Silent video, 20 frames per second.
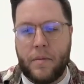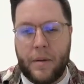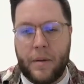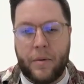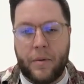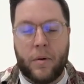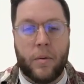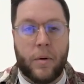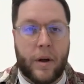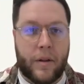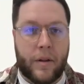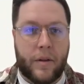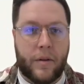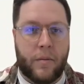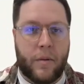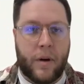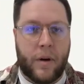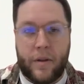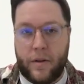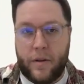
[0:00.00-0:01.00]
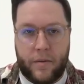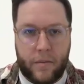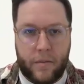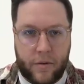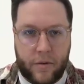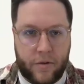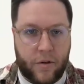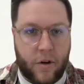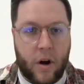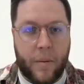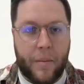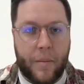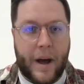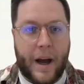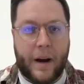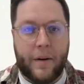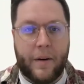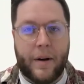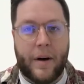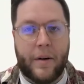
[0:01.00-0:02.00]
people with with a strong
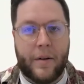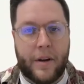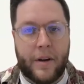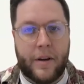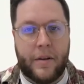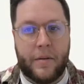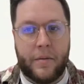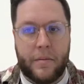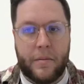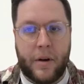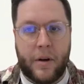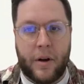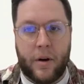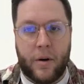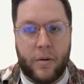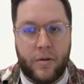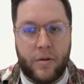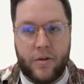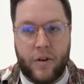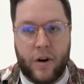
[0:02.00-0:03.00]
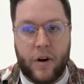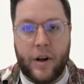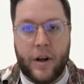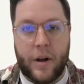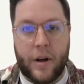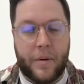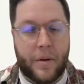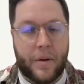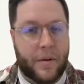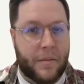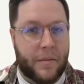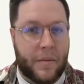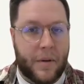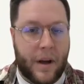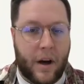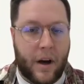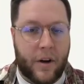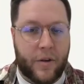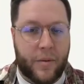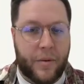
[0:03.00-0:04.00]
background in you know startup and
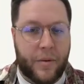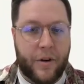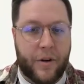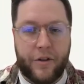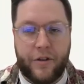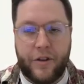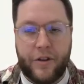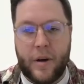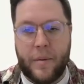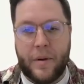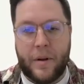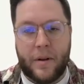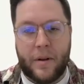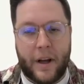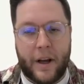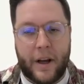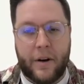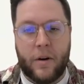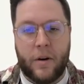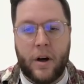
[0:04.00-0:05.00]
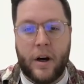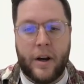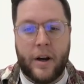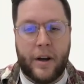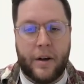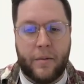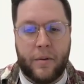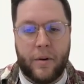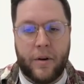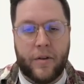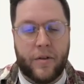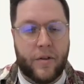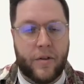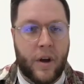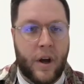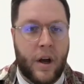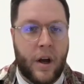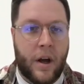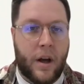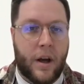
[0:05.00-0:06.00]
entrepreneurship and later on it was